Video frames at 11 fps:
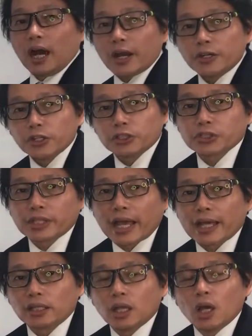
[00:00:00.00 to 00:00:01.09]

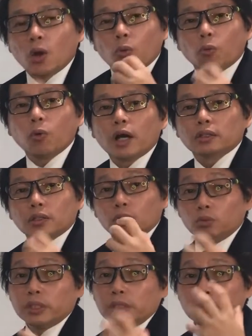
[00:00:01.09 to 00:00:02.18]
understand what
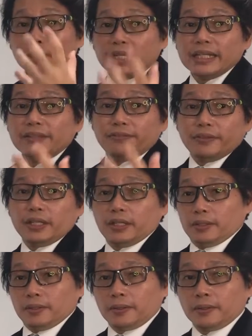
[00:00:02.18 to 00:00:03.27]
we believe
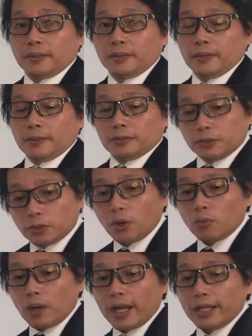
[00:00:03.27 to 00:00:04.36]
in. You know
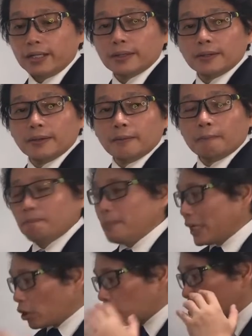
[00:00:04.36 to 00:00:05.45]
why?
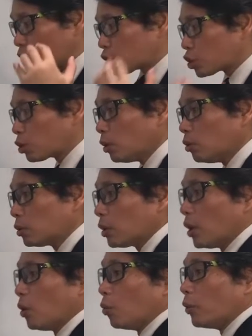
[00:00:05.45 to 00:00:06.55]
Because the truth
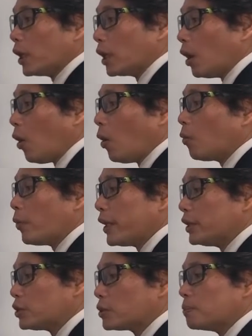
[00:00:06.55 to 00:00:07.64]
will
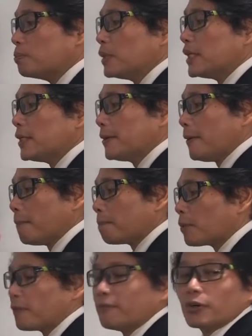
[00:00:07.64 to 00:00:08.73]
always be
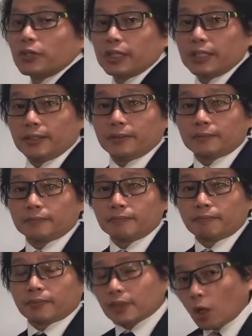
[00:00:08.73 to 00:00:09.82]
perverted.
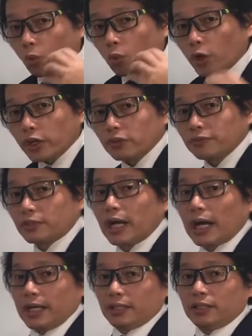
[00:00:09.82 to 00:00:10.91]
The Word of
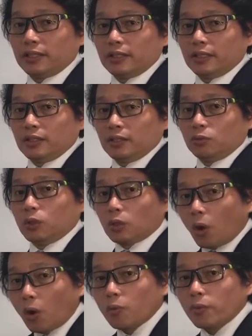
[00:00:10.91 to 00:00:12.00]
God
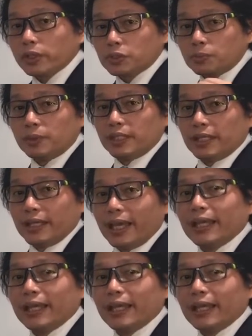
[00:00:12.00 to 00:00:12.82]
will always be